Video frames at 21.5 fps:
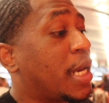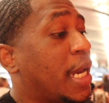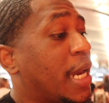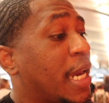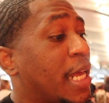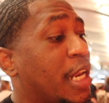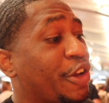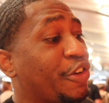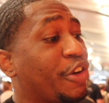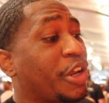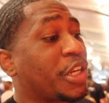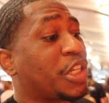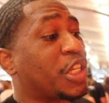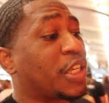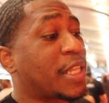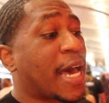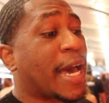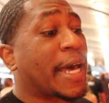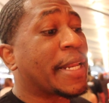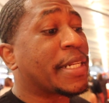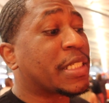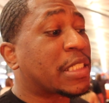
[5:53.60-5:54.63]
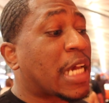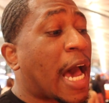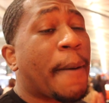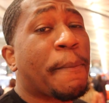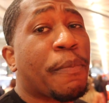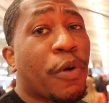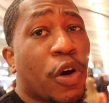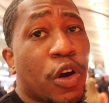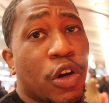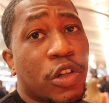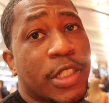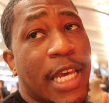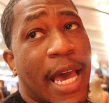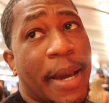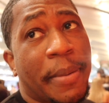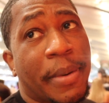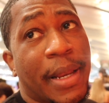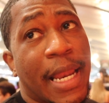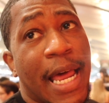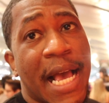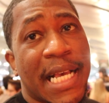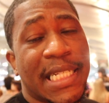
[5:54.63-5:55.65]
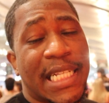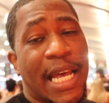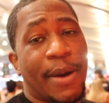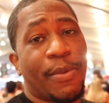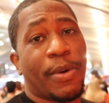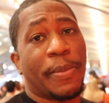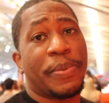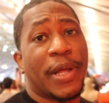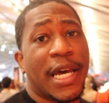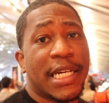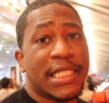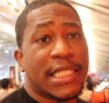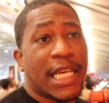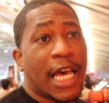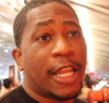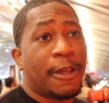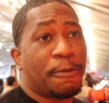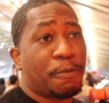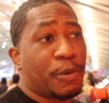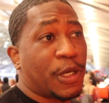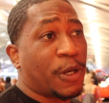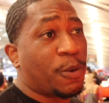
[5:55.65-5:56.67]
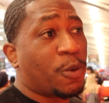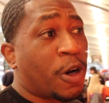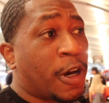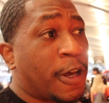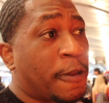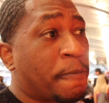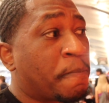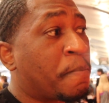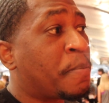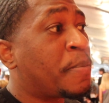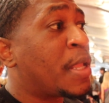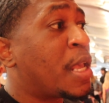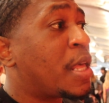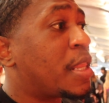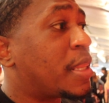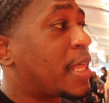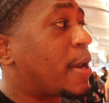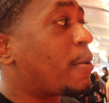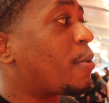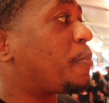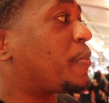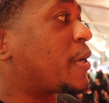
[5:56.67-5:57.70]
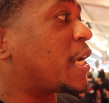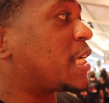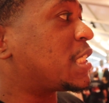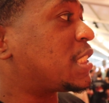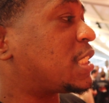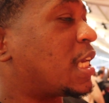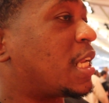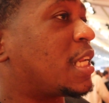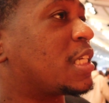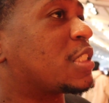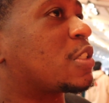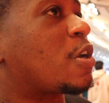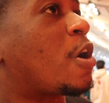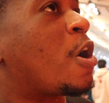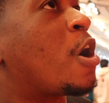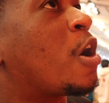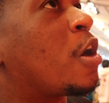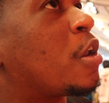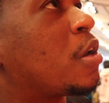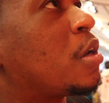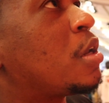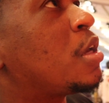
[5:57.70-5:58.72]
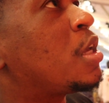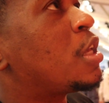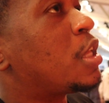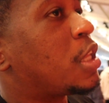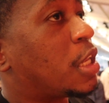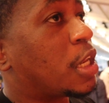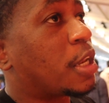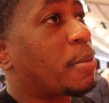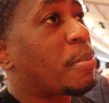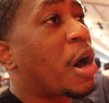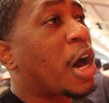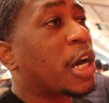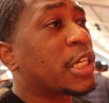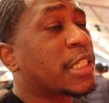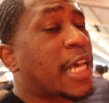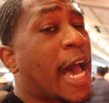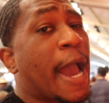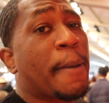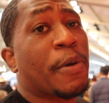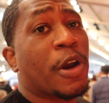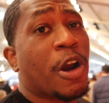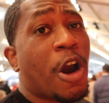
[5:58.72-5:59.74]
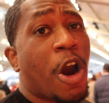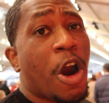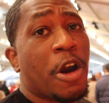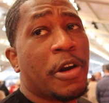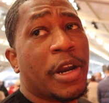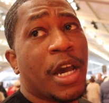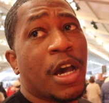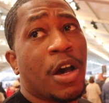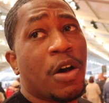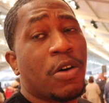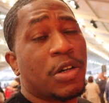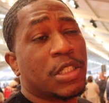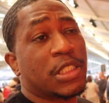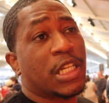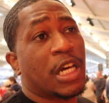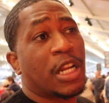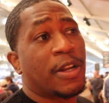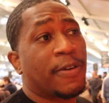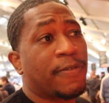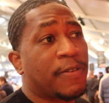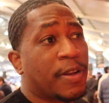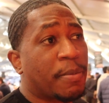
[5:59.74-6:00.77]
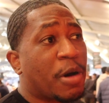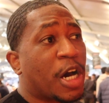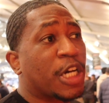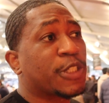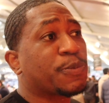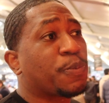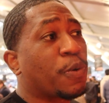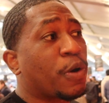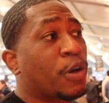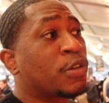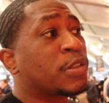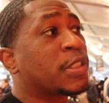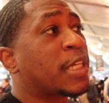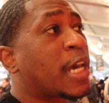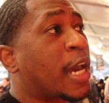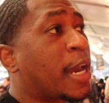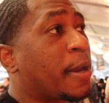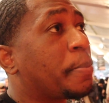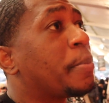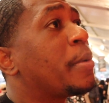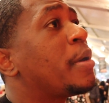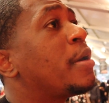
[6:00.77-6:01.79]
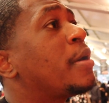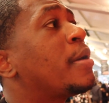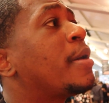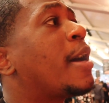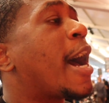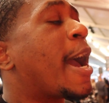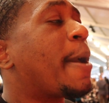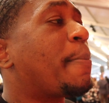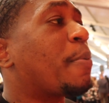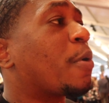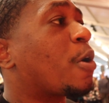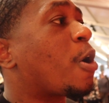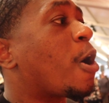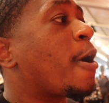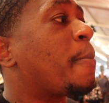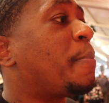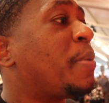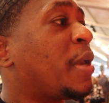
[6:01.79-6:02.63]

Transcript: into that top prototype class that replaced LMP1. They replaced it. It's called Le Mans Hypercar now instead of Le Mans Prototype. Hypercar